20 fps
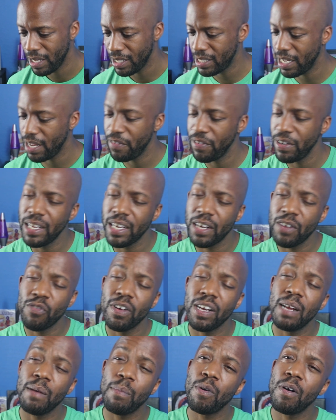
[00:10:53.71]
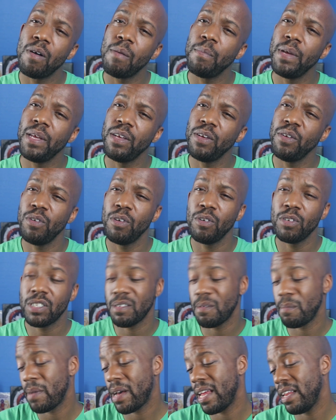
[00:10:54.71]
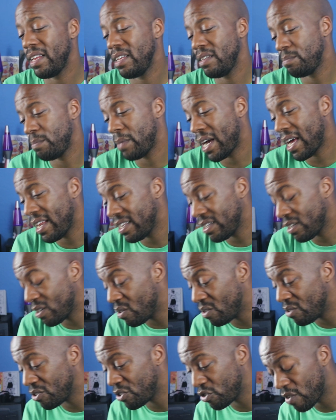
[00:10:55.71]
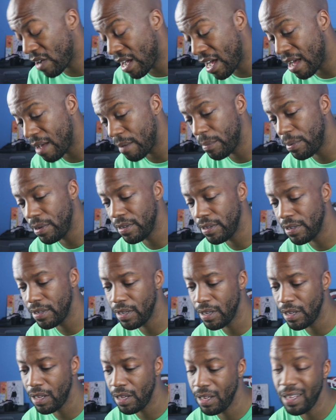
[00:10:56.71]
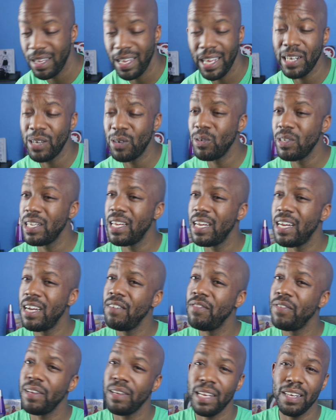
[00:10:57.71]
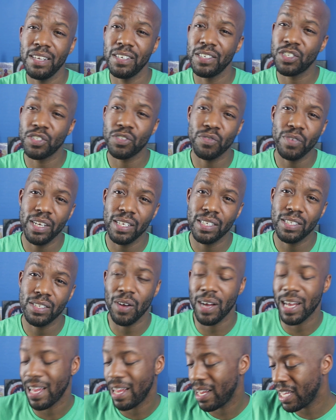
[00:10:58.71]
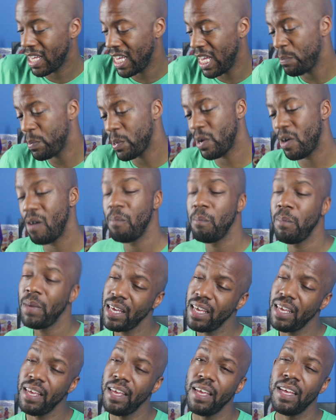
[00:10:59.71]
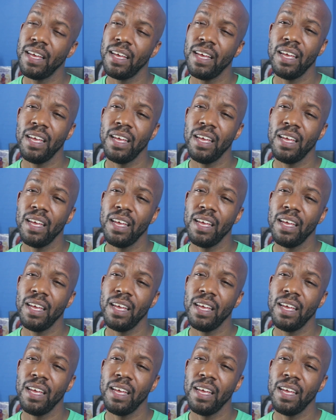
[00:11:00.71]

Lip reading: Say if a nigga run up on me, you know somebody's body gonna drop. Ain't no love in the street, so I gotta keep it on me.